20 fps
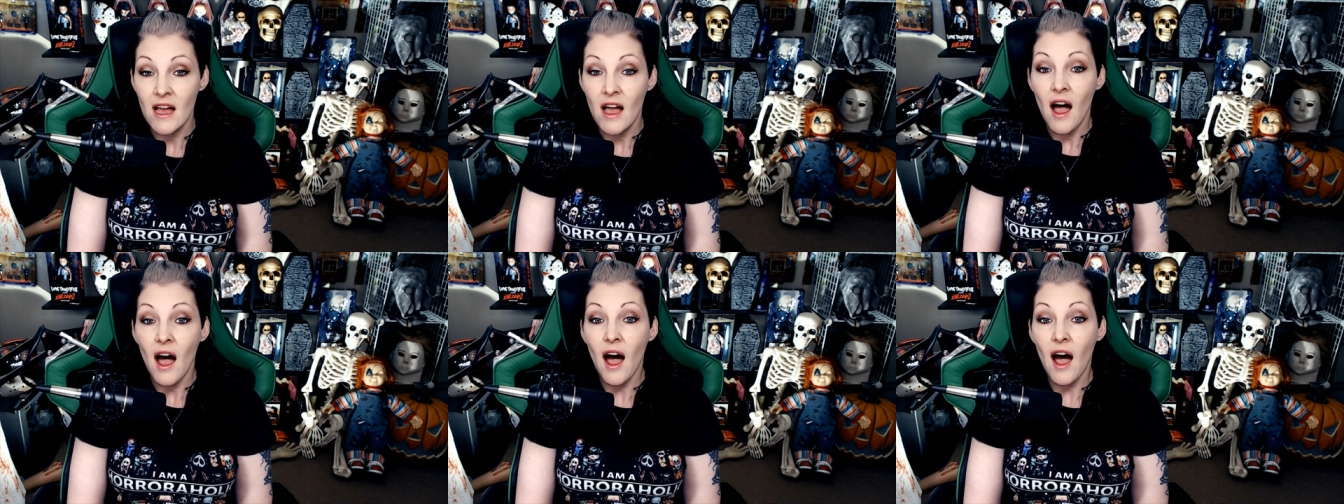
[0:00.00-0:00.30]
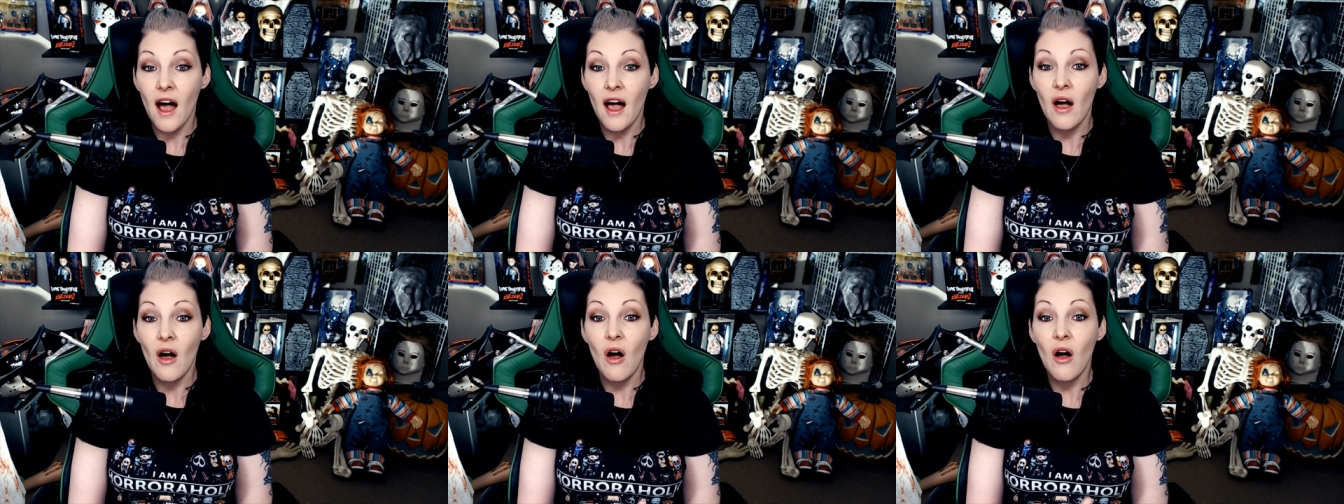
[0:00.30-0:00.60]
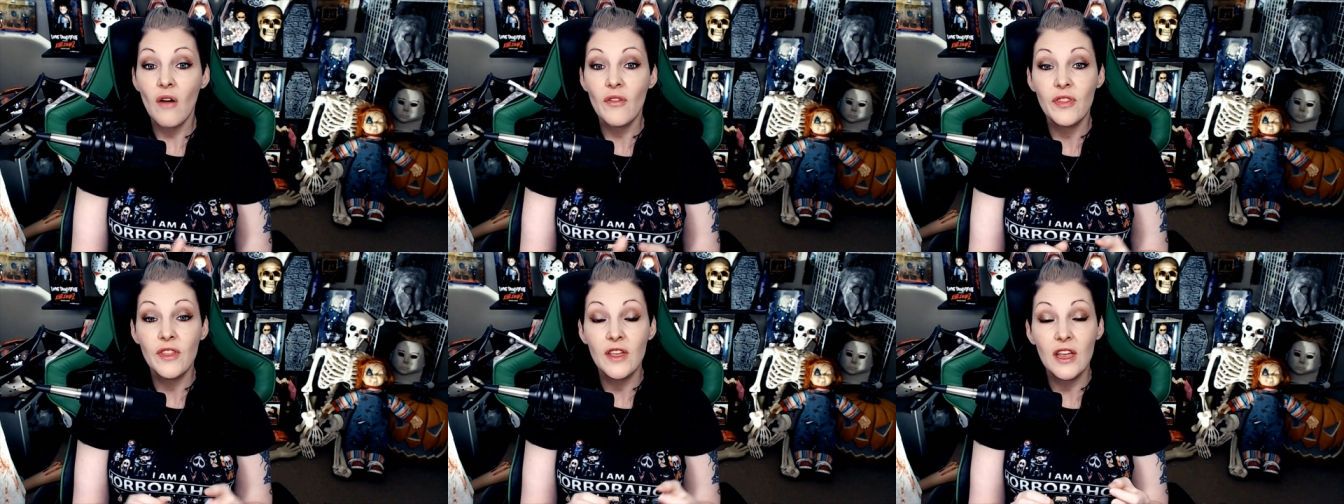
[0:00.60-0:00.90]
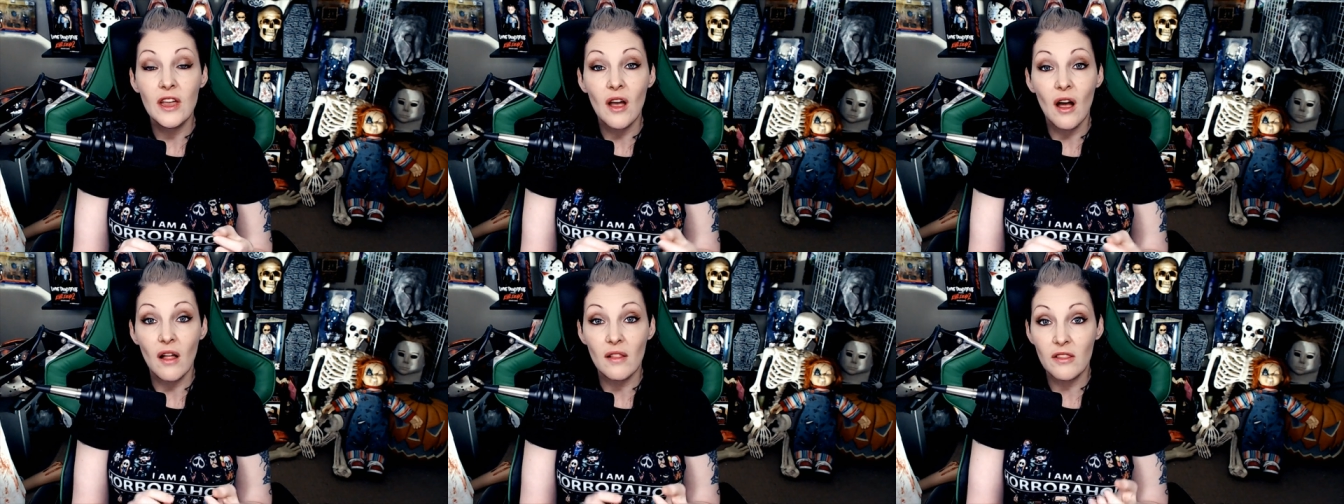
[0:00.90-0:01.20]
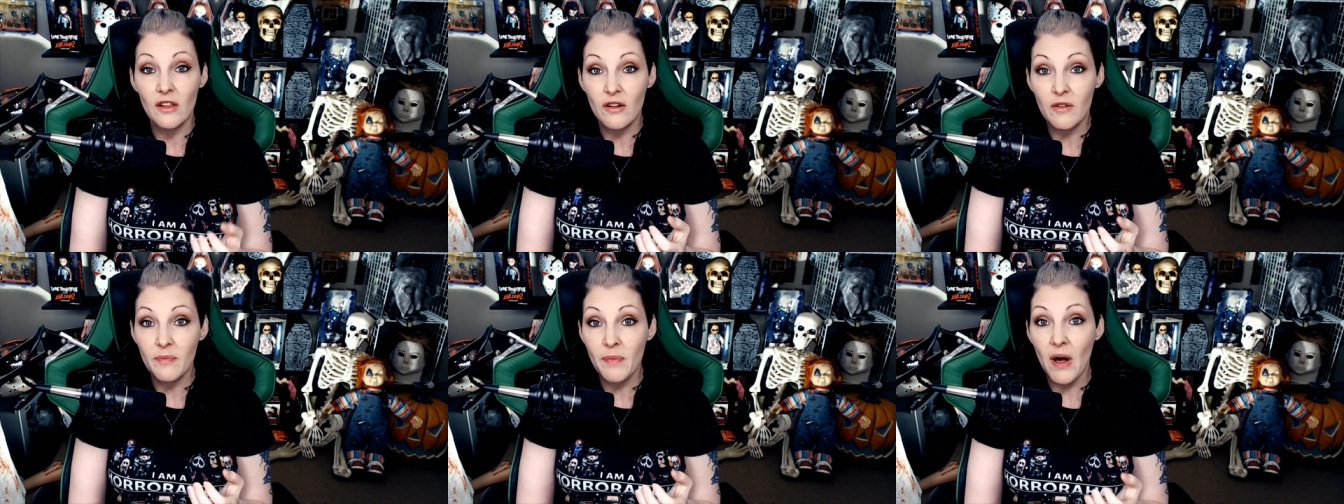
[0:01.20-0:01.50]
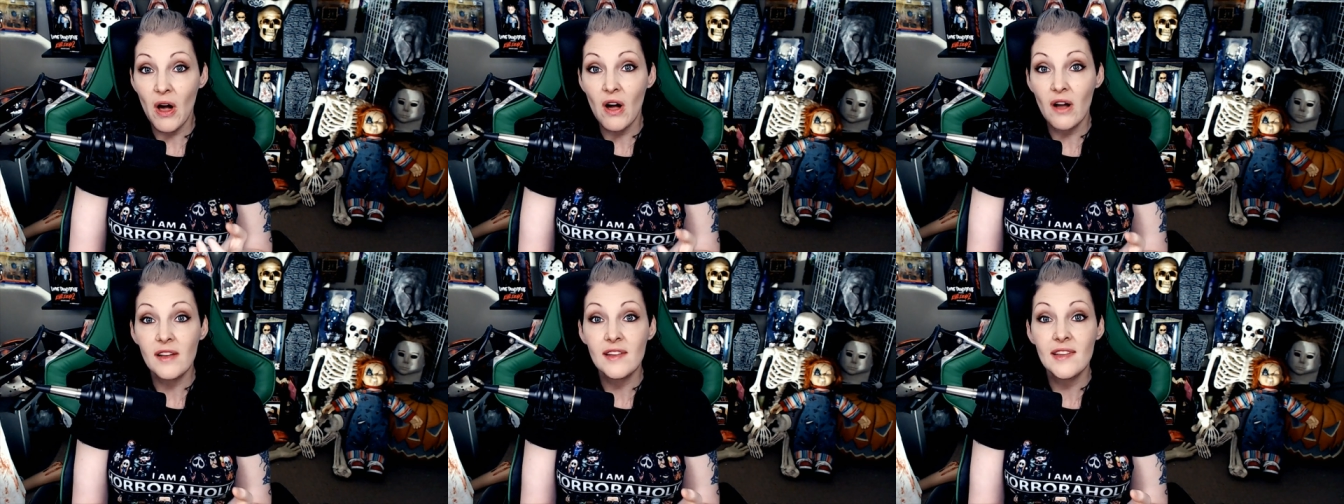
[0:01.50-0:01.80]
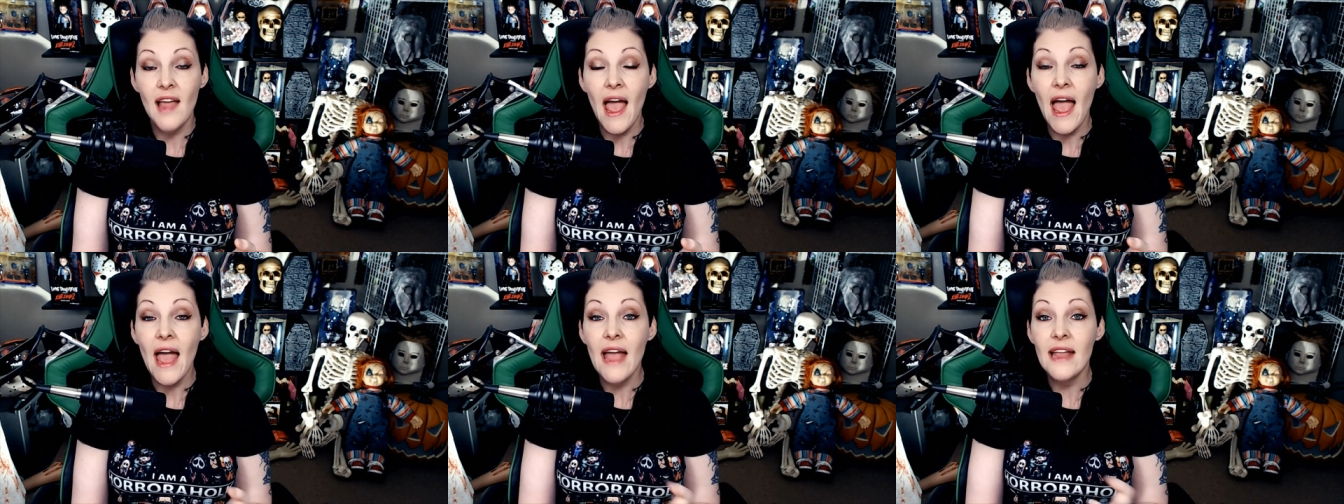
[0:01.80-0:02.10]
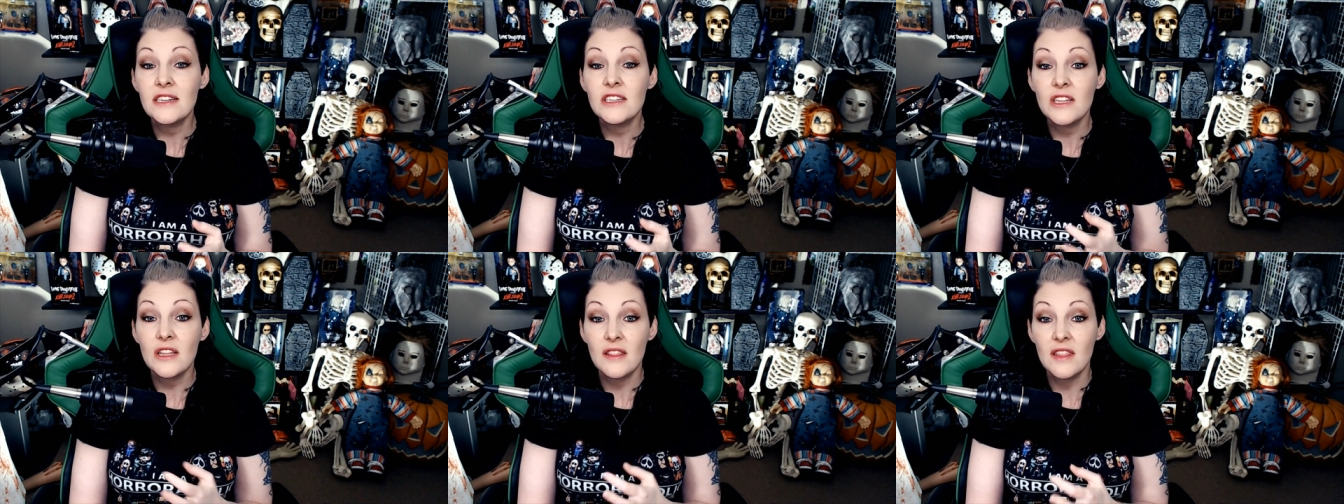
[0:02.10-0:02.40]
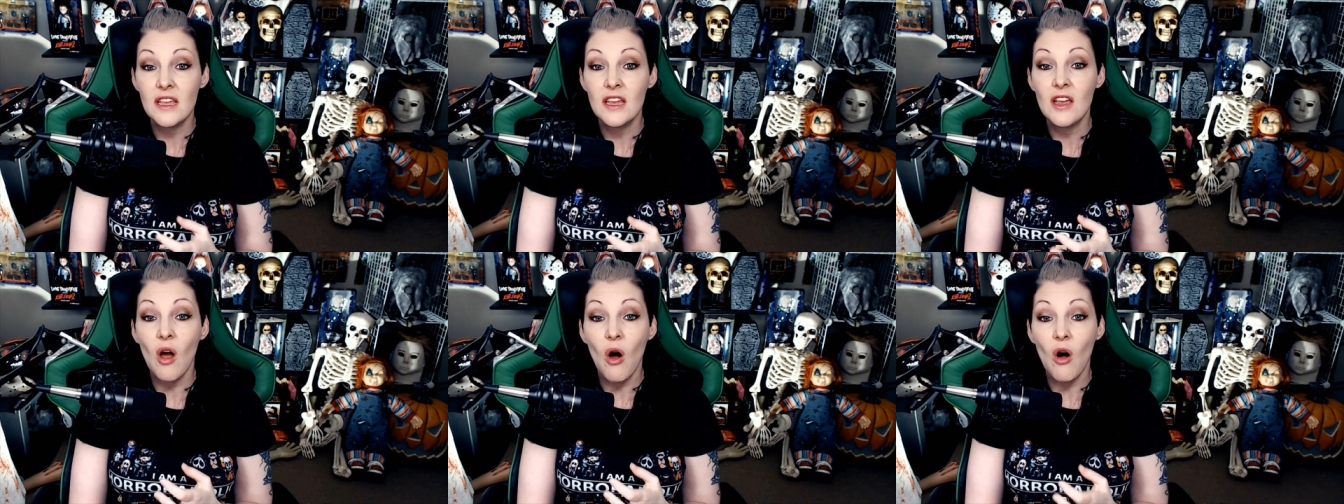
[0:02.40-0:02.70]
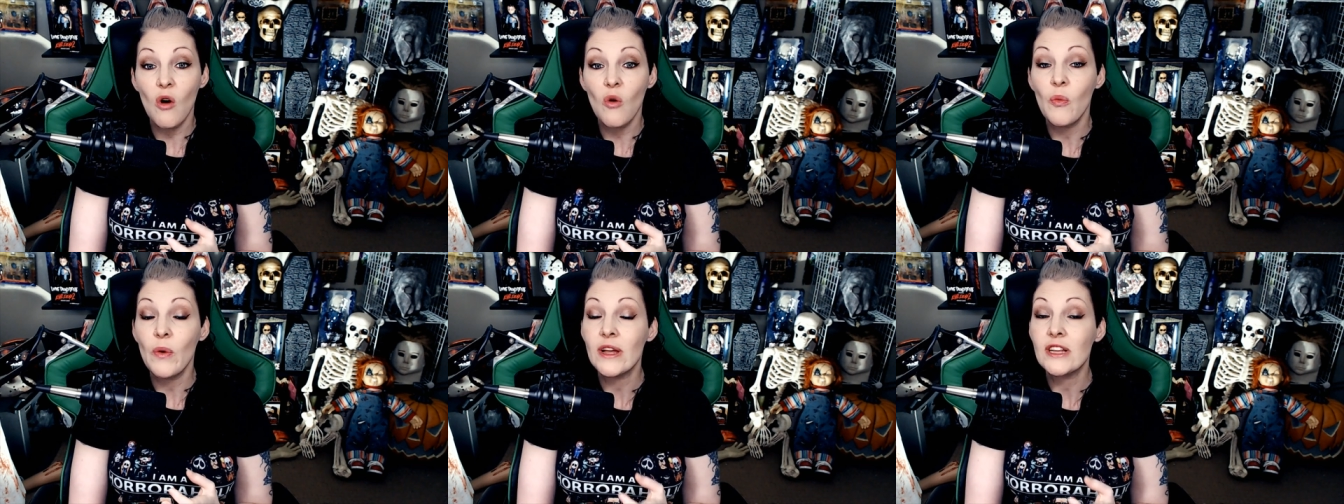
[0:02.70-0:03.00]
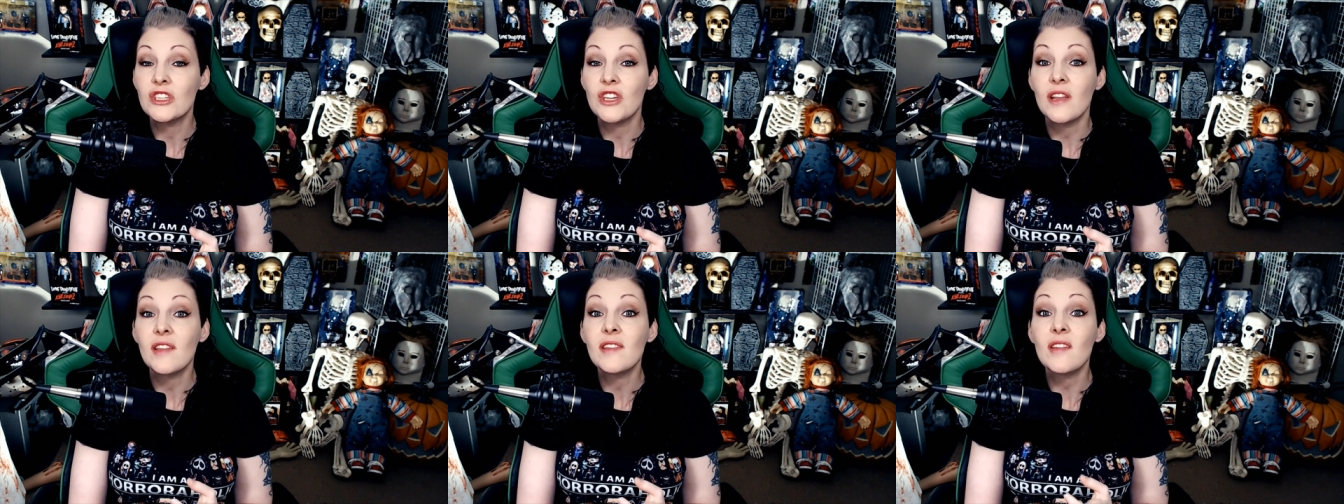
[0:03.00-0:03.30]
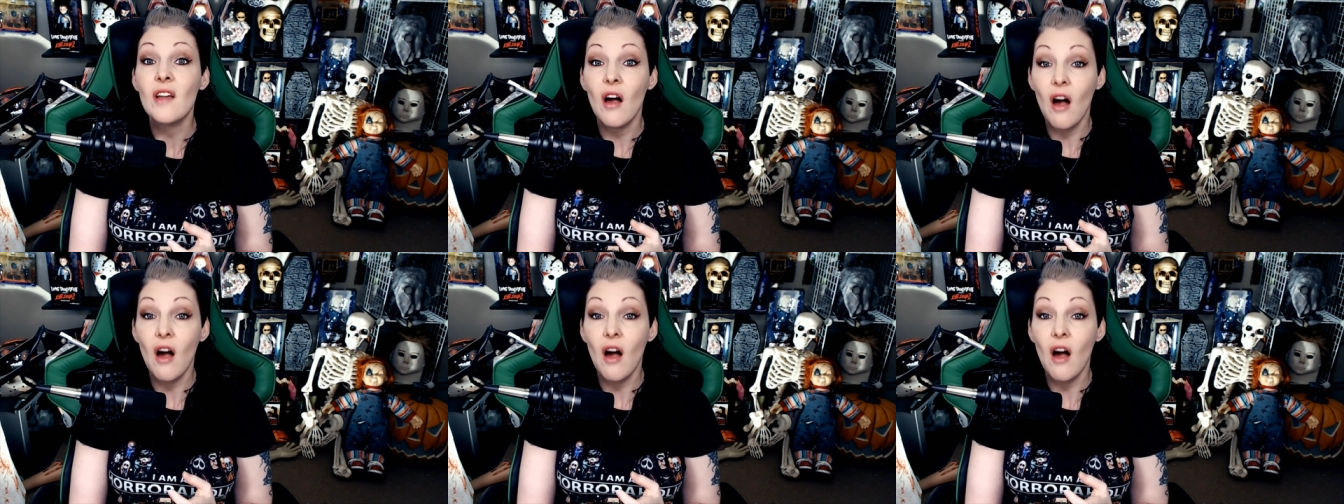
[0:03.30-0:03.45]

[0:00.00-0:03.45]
Uh, the alert box and the all widgets